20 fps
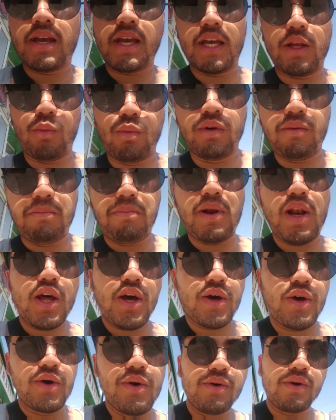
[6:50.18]
It will
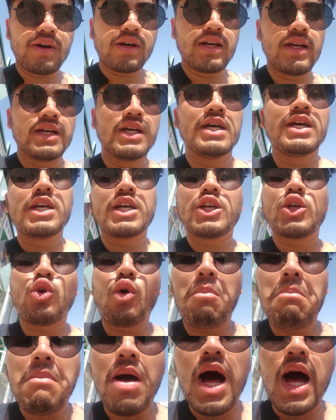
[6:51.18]
blow
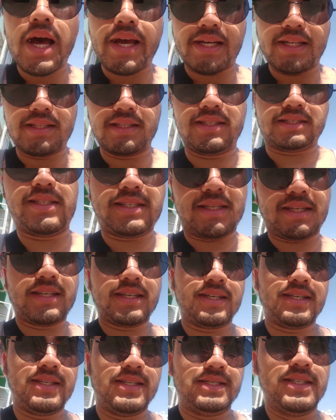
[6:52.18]
your mind.
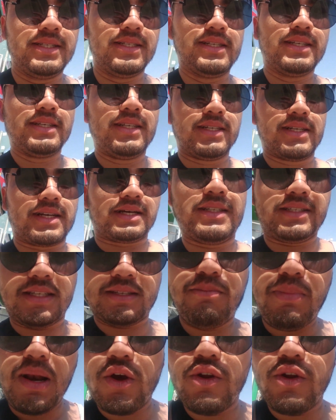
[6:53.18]
This is